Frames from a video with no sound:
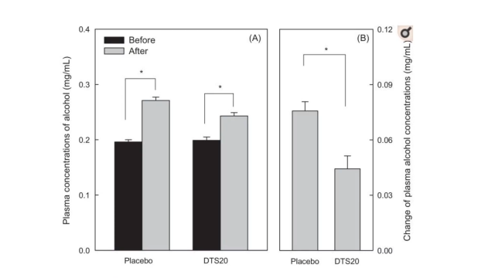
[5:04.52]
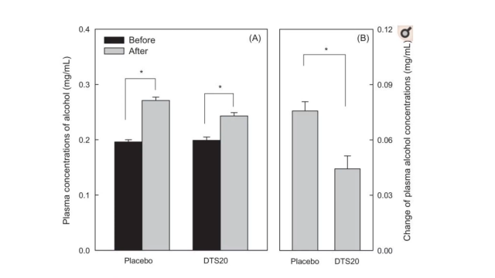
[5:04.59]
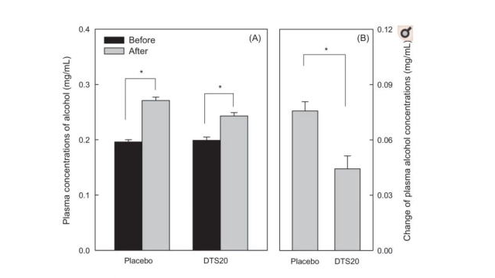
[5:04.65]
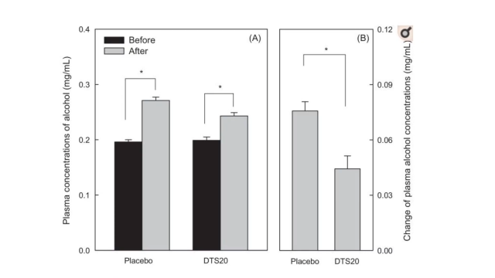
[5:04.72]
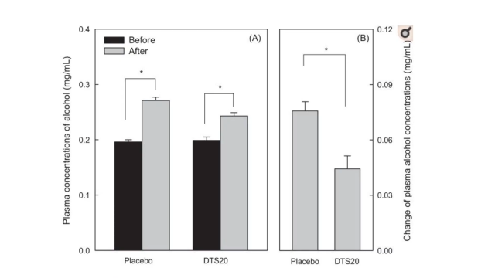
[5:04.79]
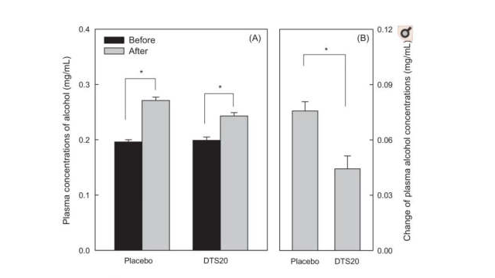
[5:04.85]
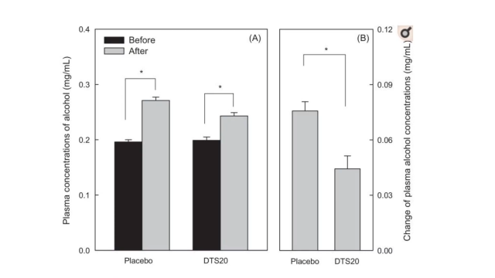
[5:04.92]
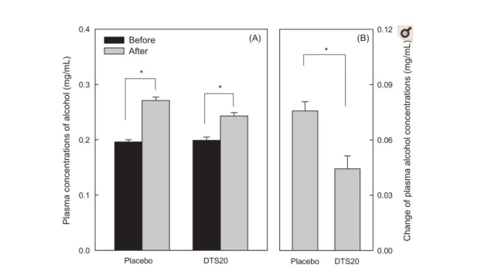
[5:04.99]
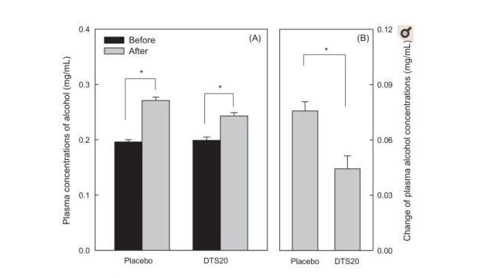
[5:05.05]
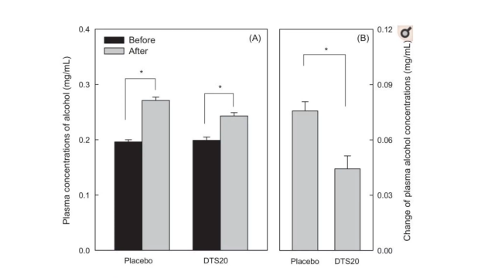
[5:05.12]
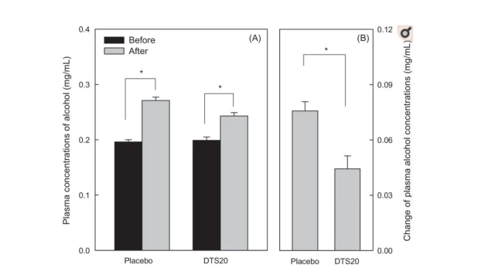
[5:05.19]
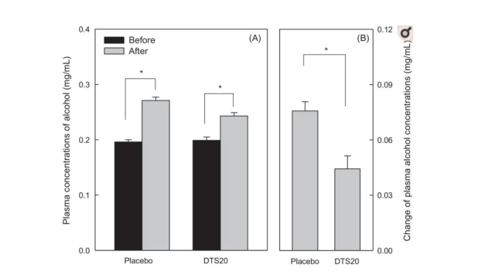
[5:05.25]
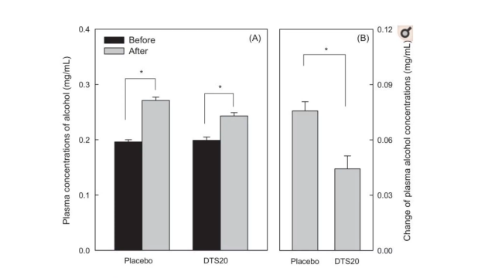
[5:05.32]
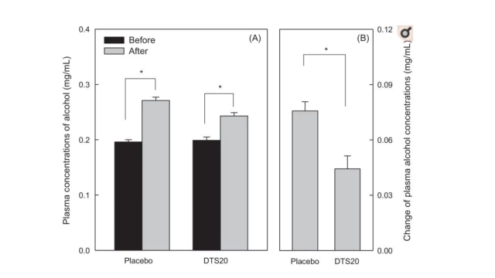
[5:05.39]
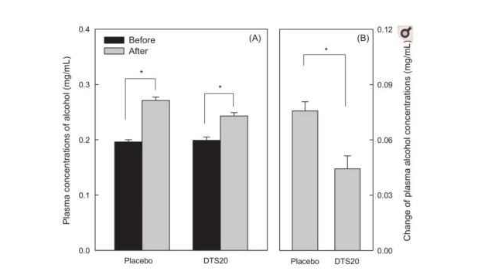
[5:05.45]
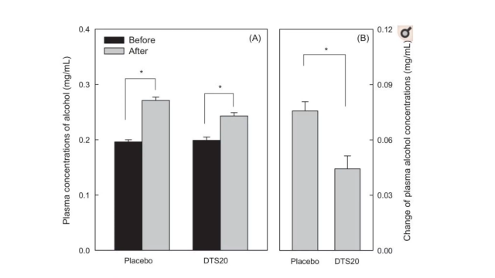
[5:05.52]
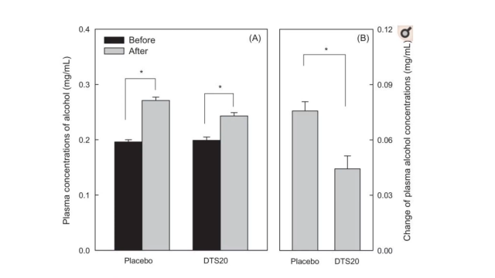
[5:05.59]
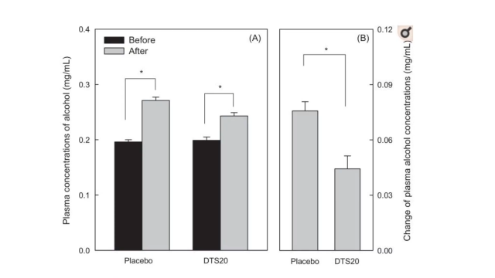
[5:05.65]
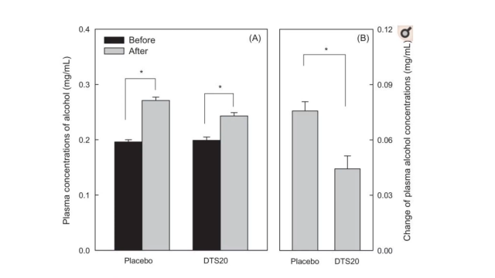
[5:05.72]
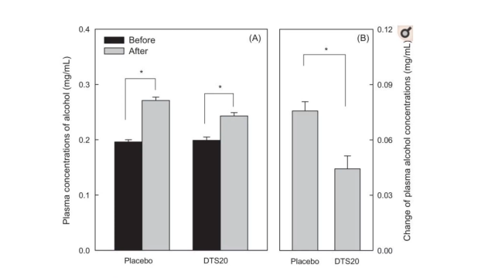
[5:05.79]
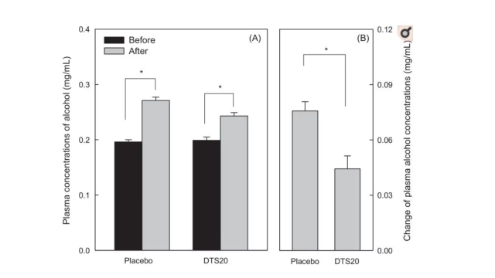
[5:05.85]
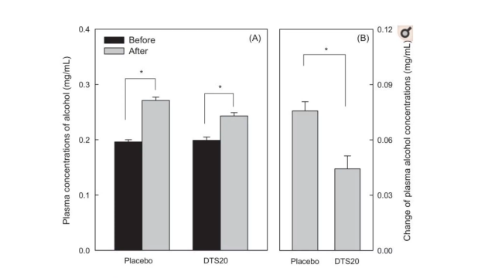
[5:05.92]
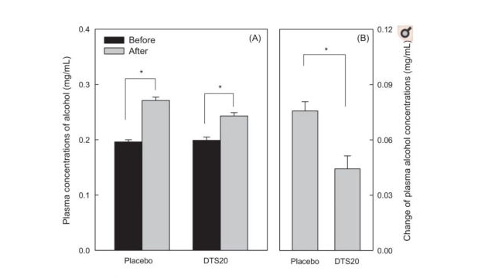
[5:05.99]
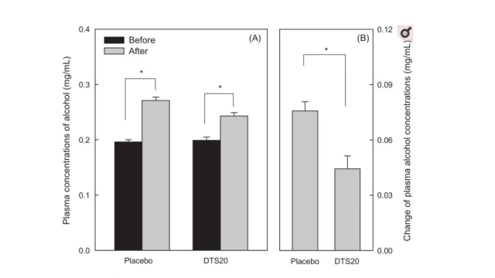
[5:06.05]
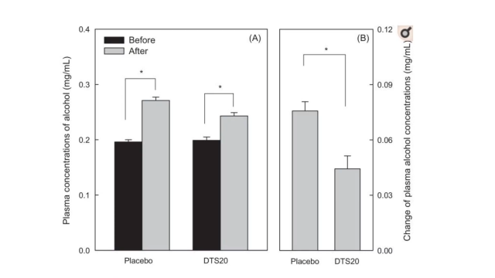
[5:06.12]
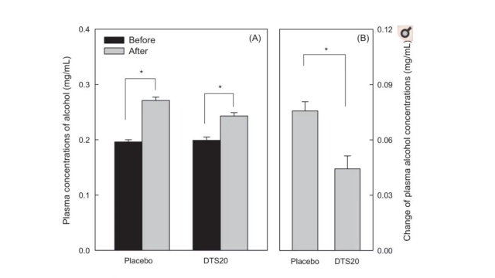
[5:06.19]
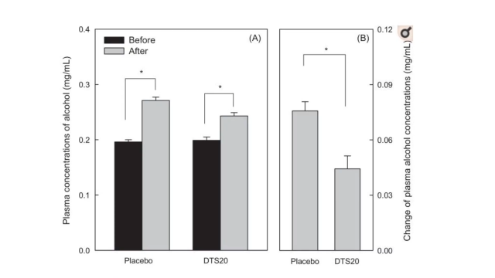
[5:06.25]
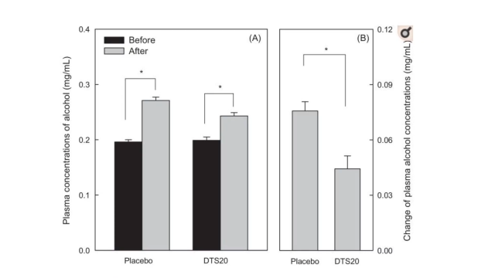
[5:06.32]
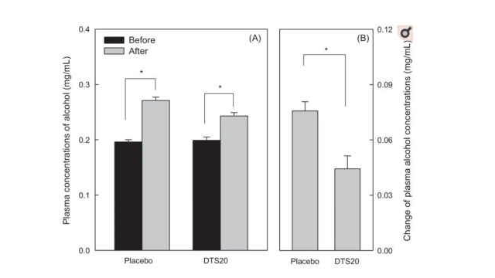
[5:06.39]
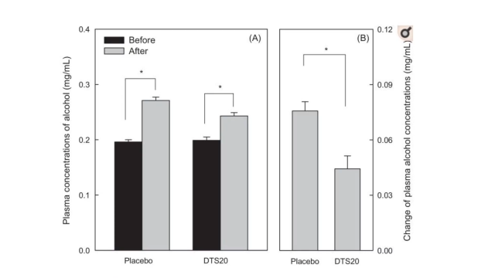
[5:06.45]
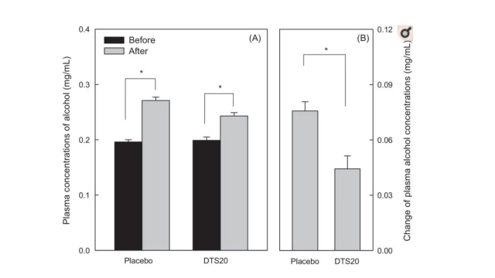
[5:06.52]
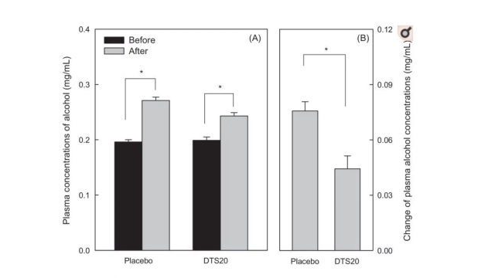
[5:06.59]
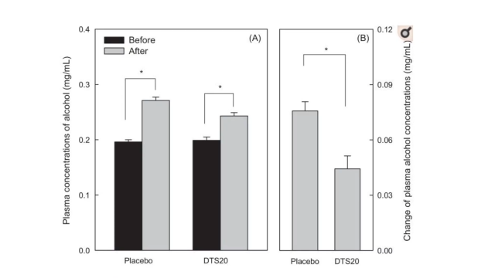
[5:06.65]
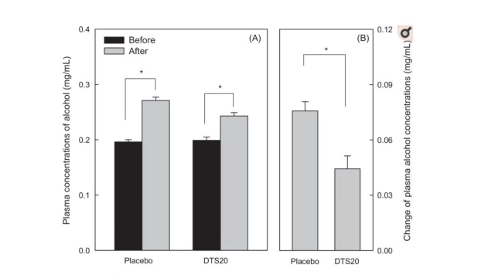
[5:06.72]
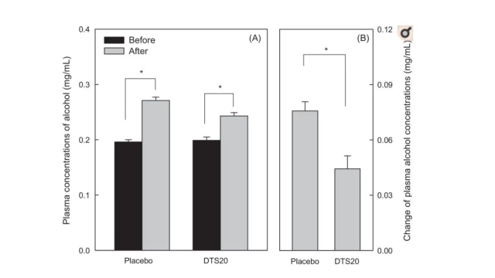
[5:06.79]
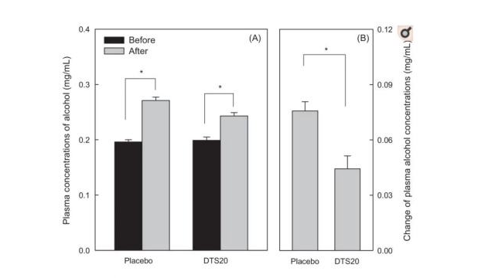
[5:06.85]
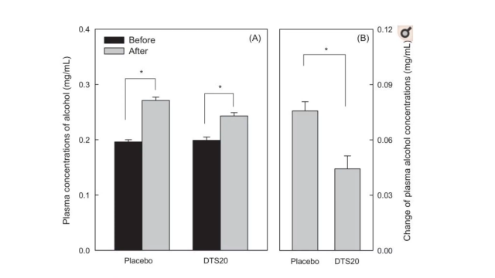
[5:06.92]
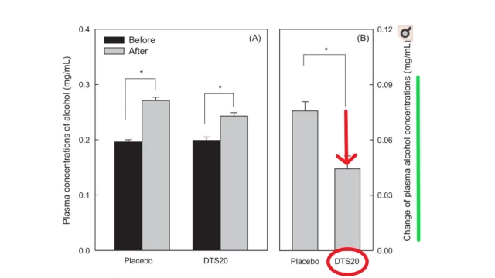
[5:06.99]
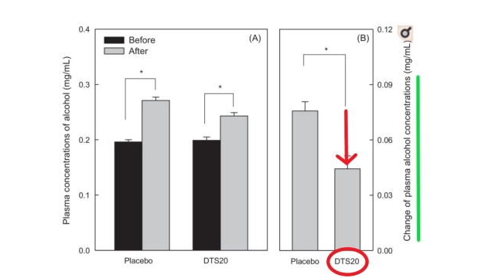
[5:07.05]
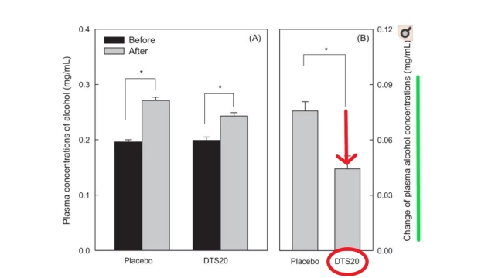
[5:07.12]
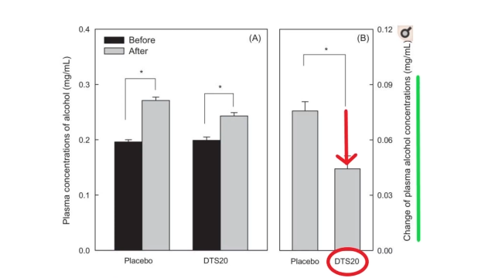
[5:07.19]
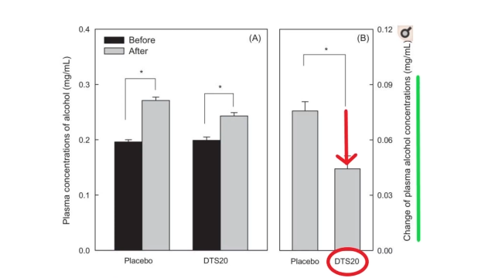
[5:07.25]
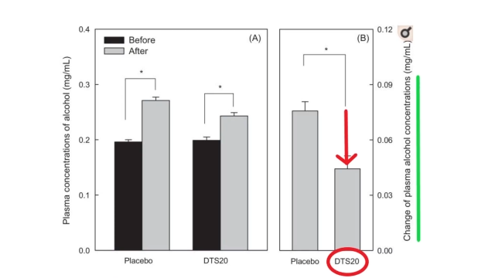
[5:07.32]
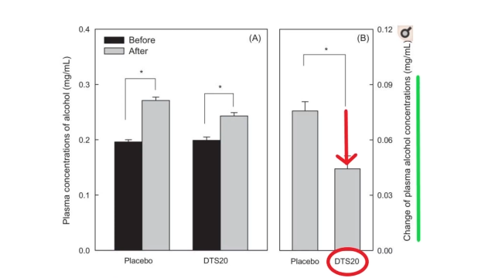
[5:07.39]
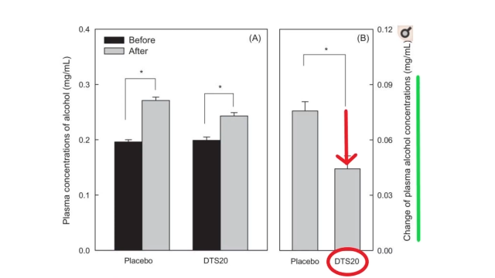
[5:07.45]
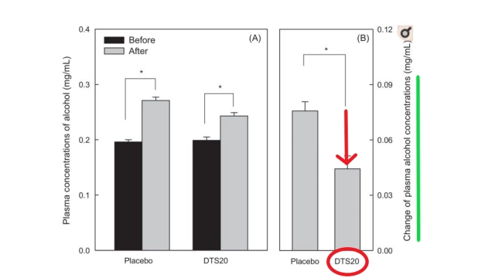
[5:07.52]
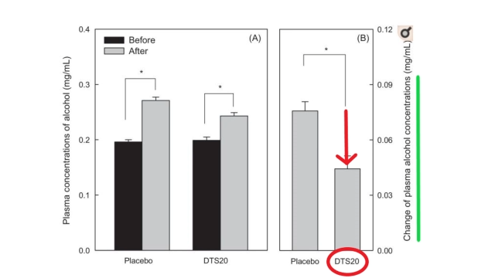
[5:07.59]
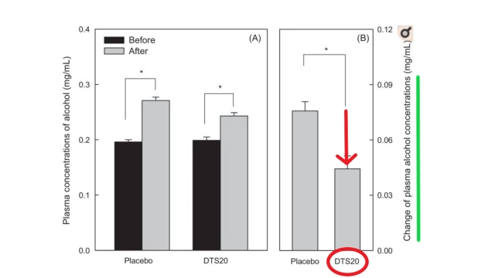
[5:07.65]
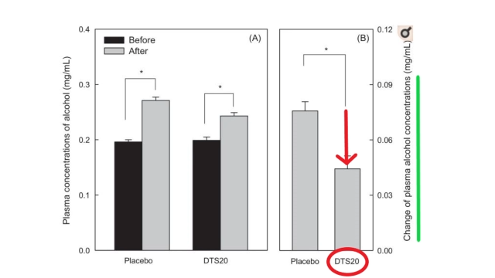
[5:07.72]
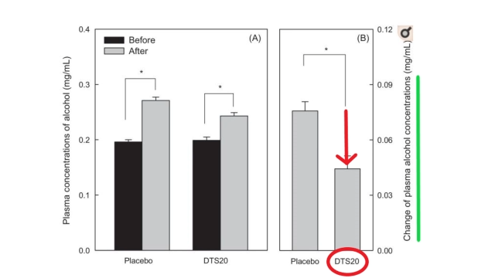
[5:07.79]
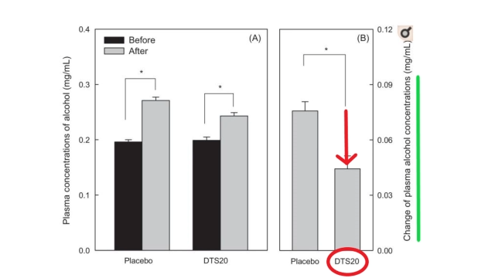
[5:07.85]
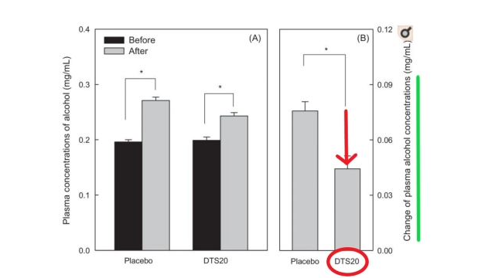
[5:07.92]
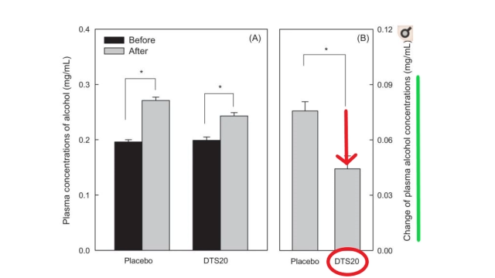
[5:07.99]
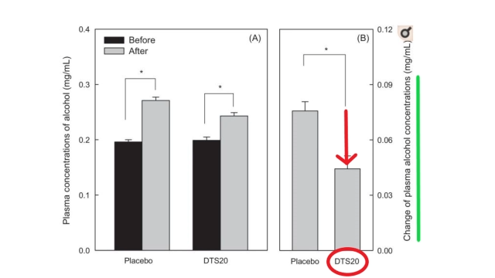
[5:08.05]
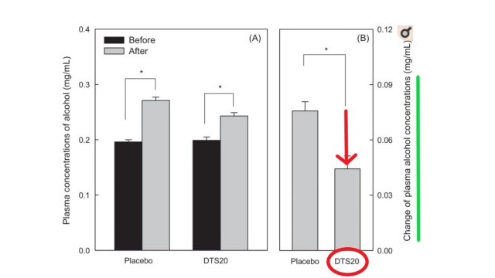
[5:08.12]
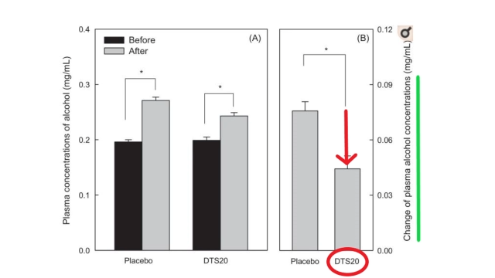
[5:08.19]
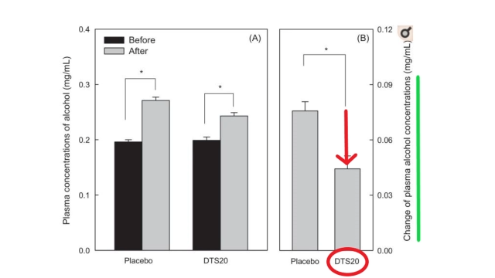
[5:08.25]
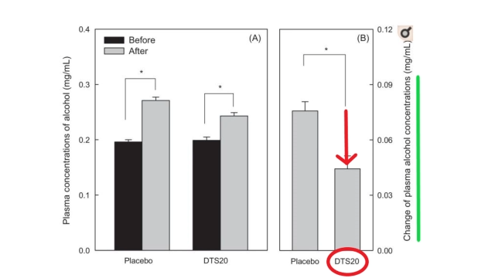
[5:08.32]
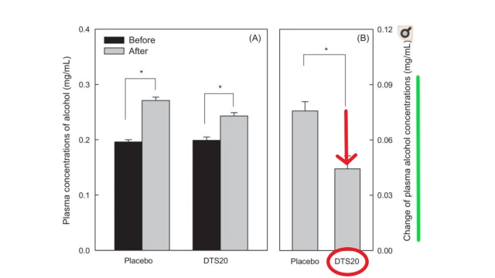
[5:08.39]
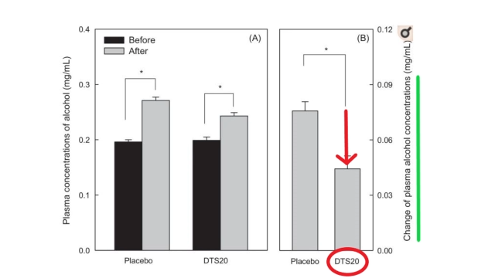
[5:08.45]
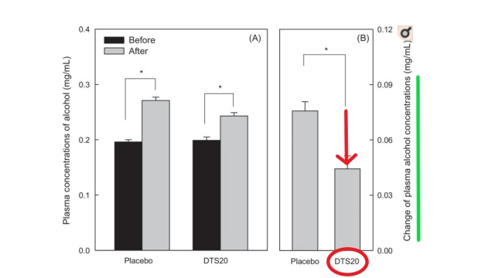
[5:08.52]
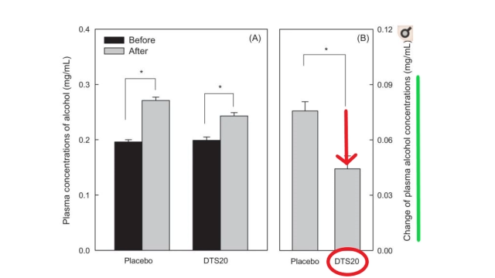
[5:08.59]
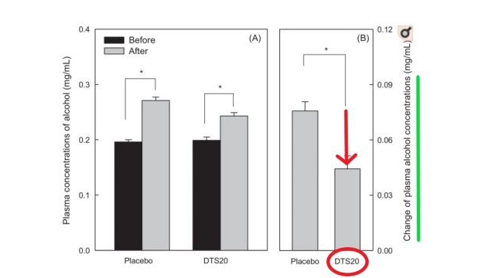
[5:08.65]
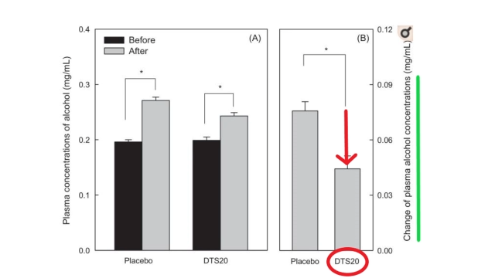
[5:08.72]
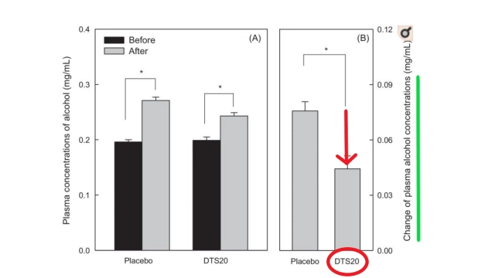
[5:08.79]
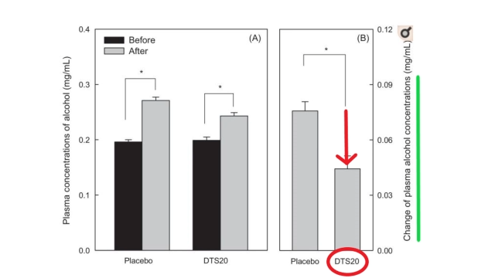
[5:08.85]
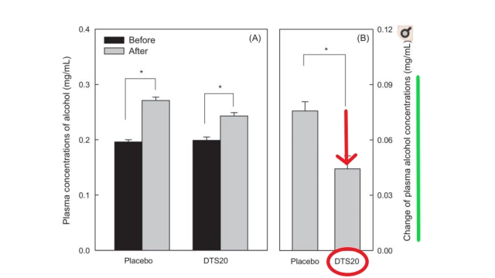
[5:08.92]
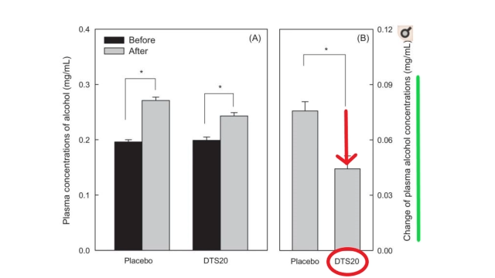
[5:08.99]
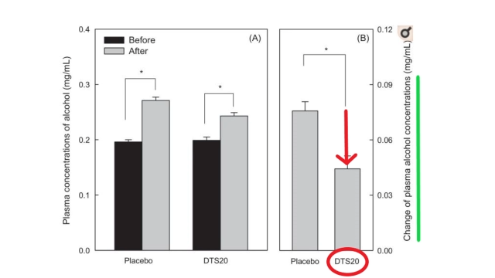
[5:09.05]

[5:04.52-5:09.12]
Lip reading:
Nobody's mouth can be seen.